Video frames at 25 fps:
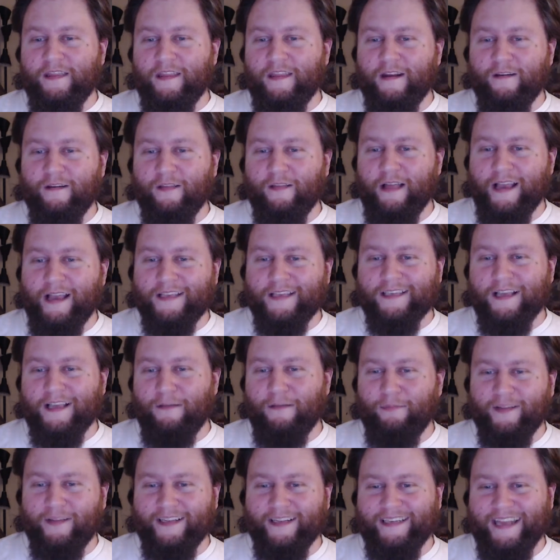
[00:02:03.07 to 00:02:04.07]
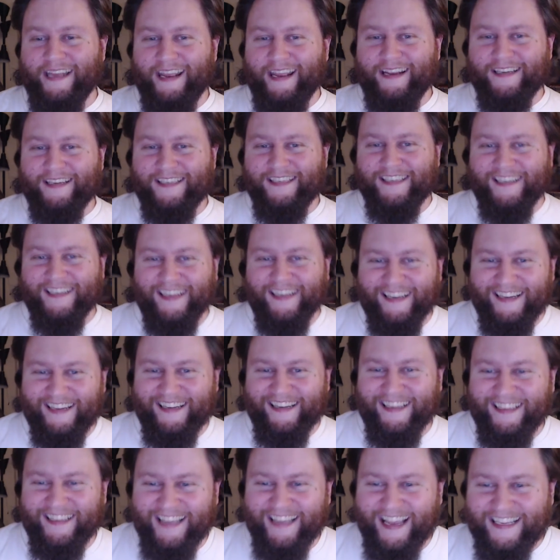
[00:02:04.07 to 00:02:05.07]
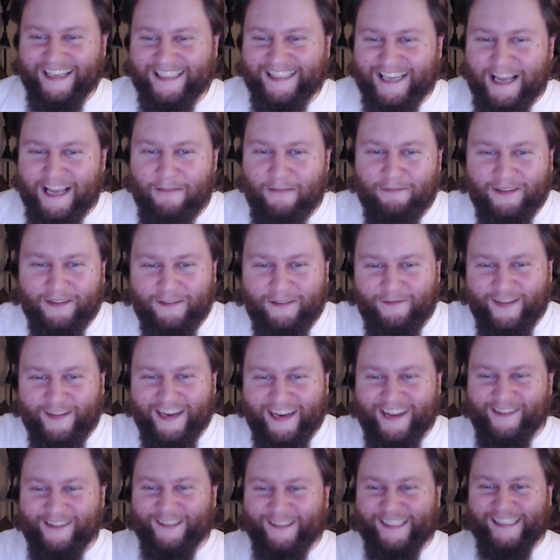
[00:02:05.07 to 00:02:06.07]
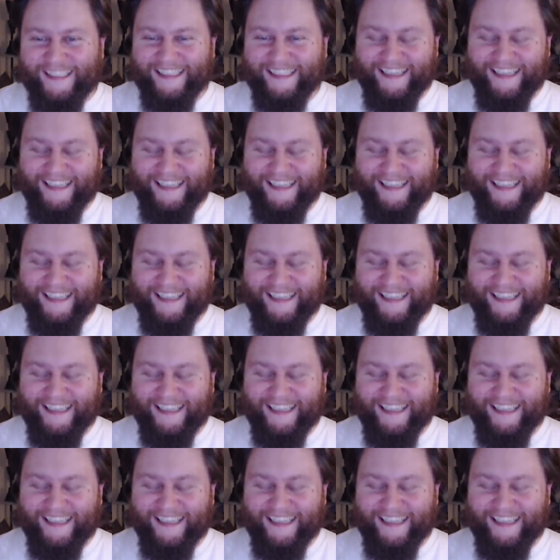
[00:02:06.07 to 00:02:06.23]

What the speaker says: there the last couple of days? Last couple of videos?